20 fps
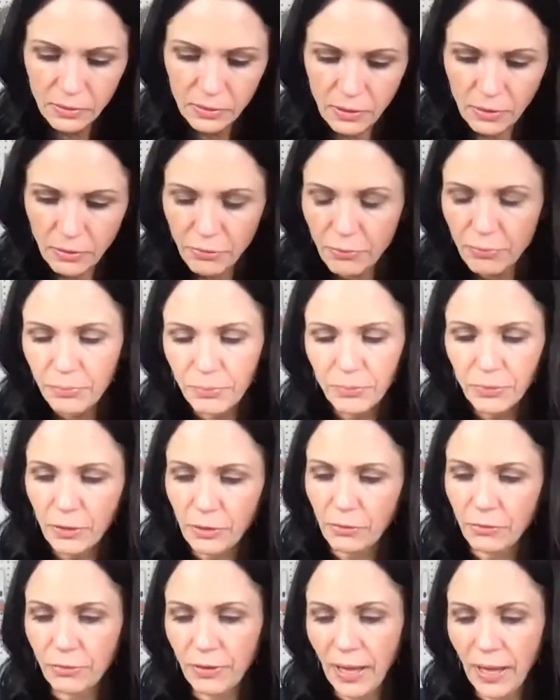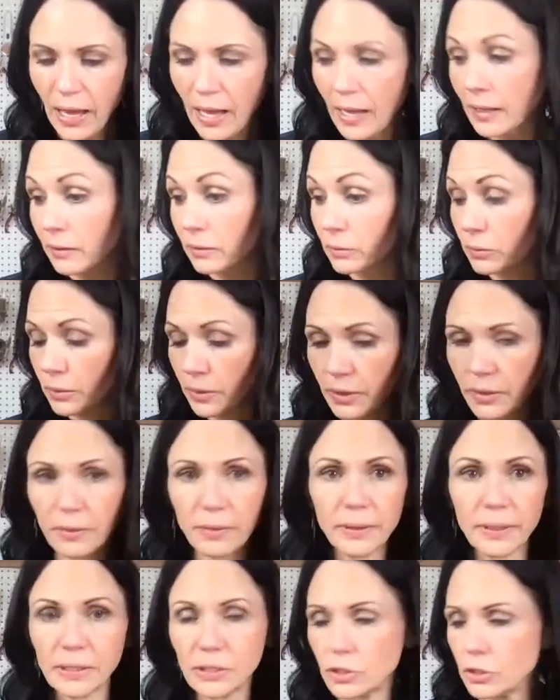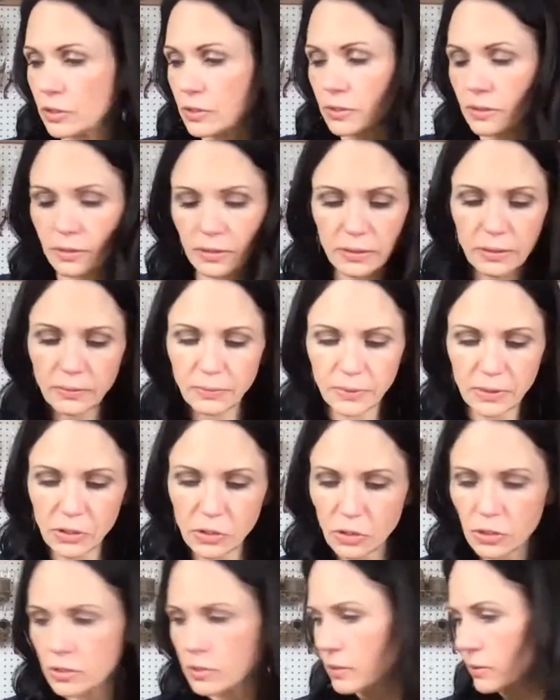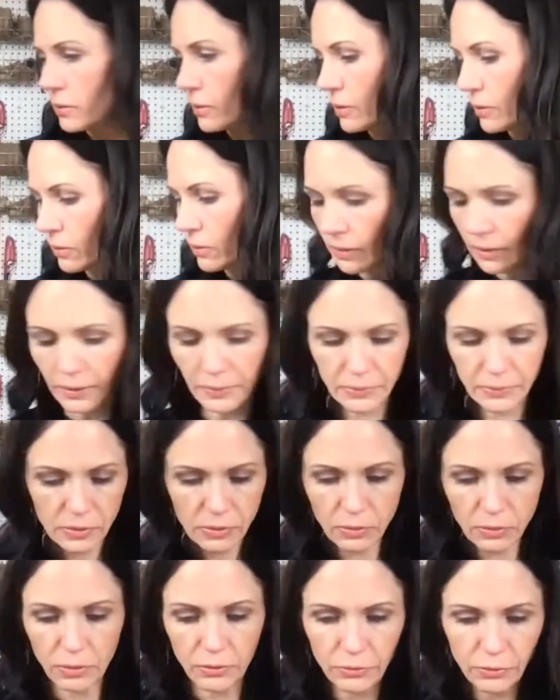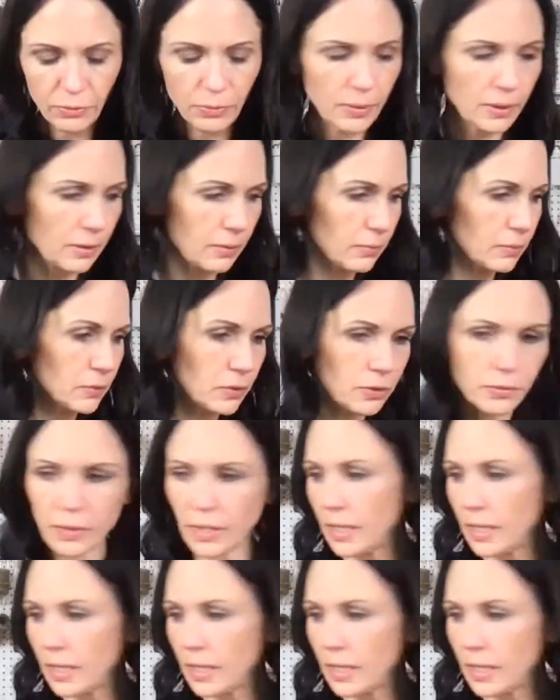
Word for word: the the fat i don't know i just it was just a little i was a little overwhelmed